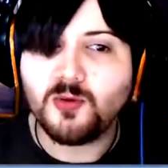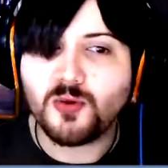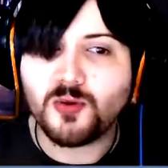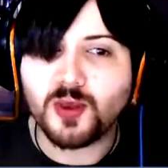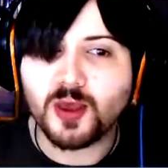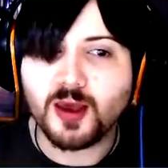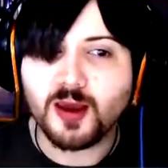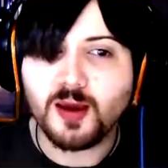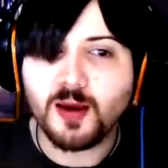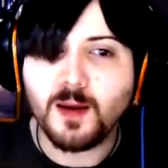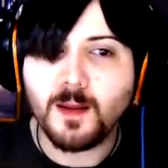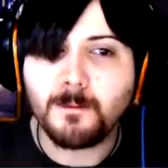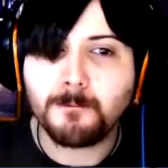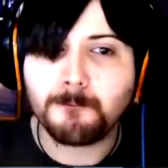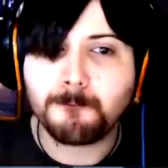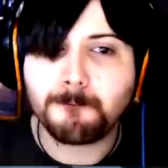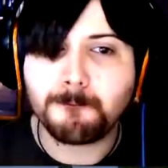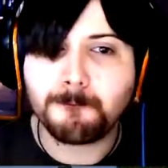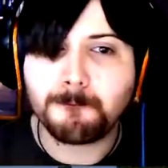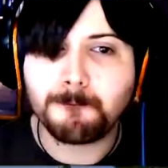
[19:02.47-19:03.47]
there?
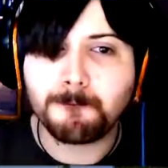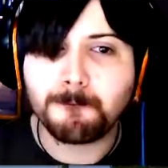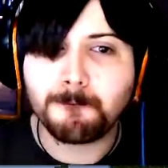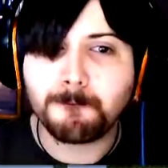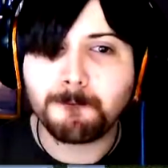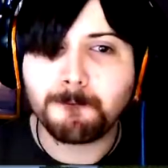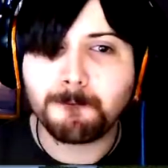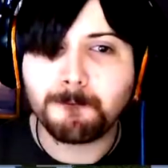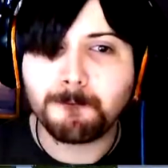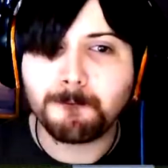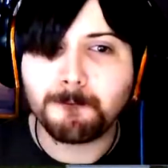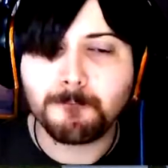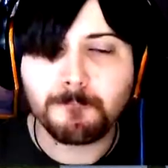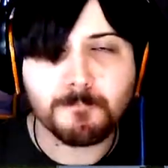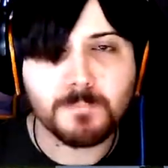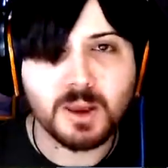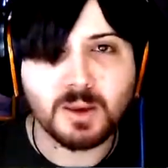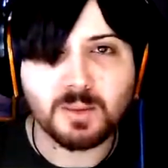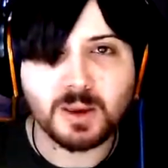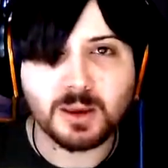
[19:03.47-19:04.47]

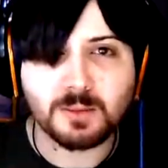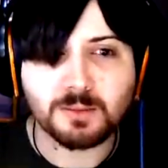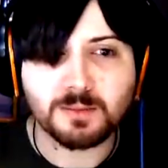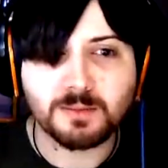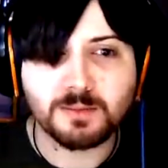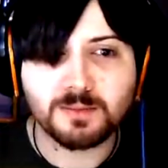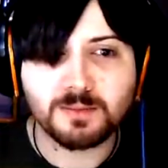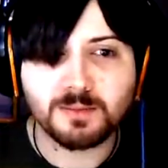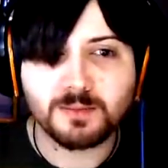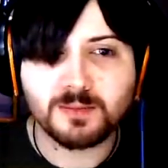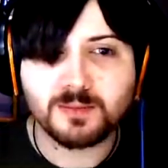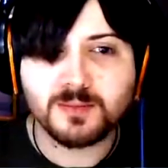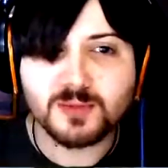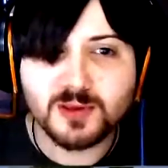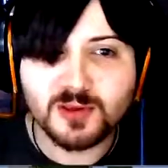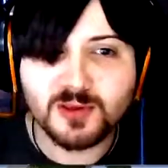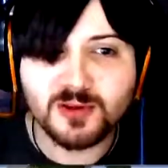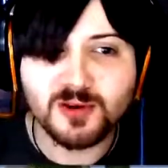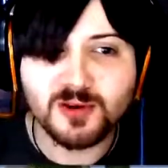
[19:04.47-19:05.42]
Maybe. Do you